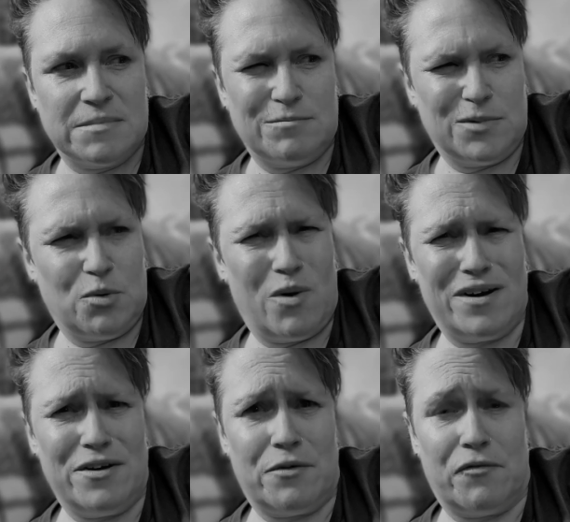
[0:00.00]
No
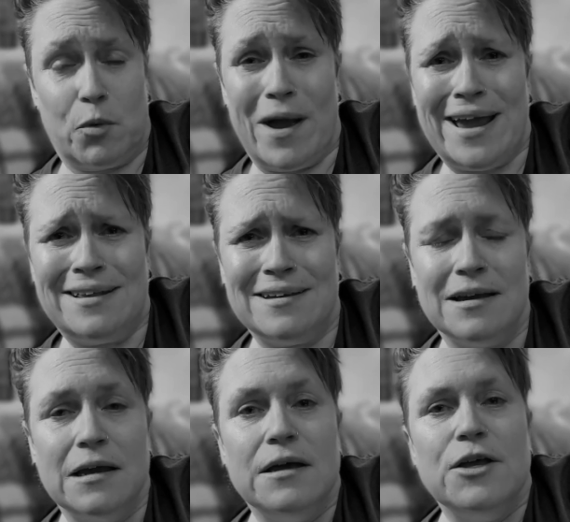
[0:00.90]
wonder you're overweight.
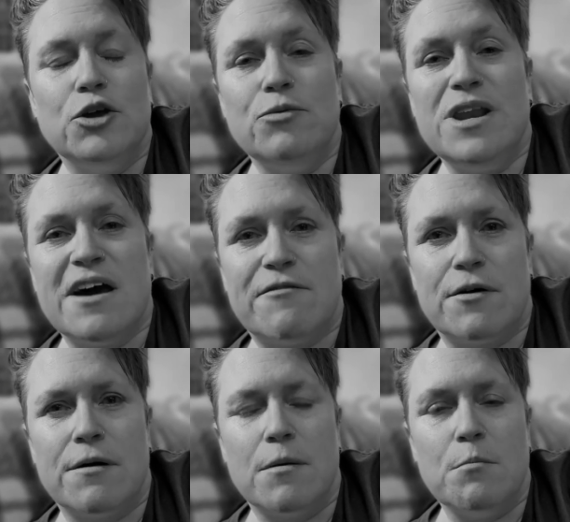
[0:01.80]
You
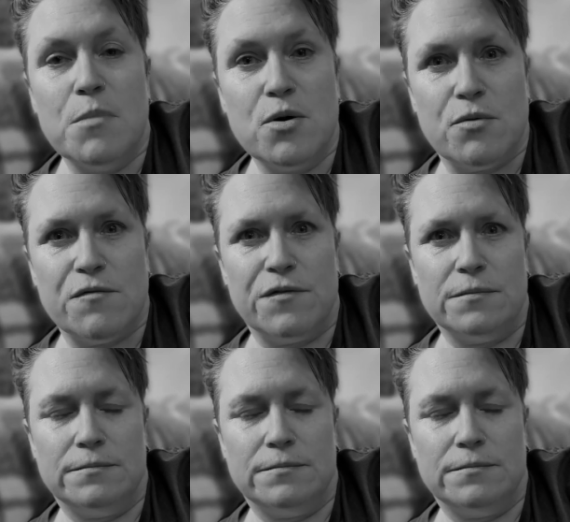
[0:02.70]
never move.